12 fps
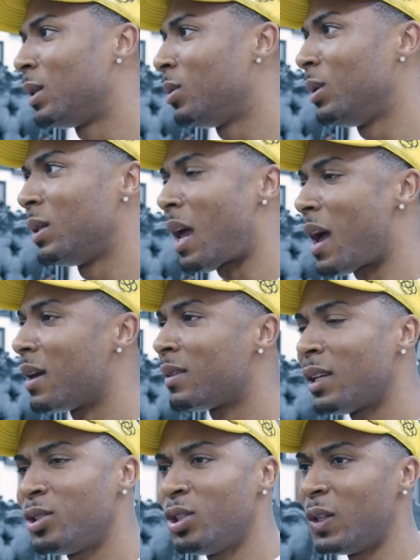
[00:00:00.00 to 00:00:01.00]
Absolutely
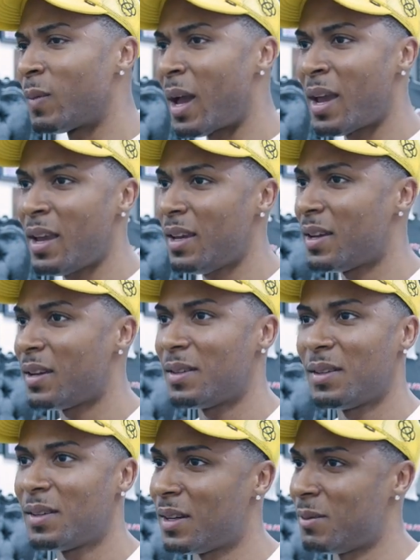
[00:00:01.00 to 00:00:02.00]
not. They shook my
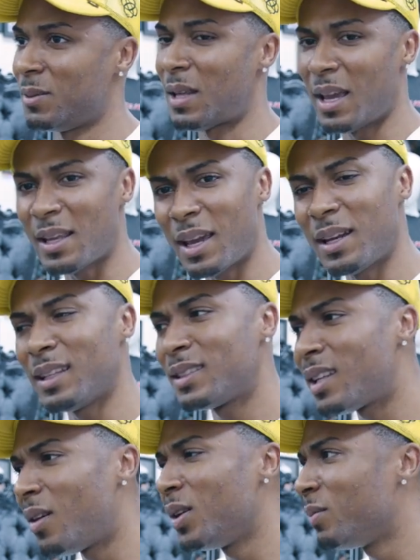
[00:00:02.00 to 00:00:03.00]
hand and was like, yeah,
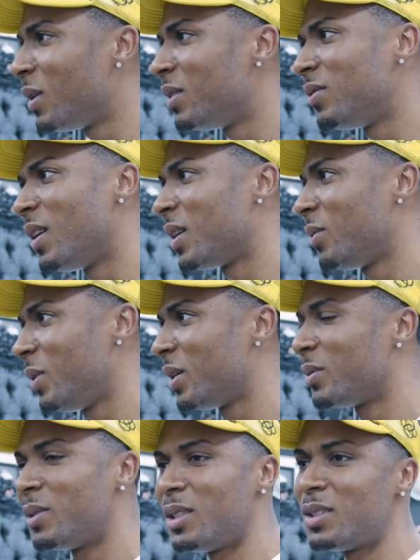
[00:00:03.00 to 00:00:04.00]
that's Tony motherfucking
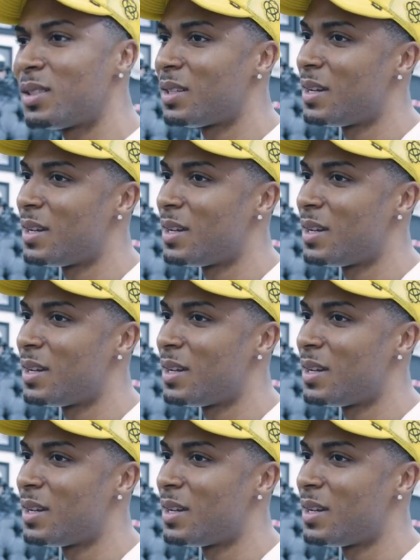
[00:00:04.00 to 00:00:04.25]
Willrich.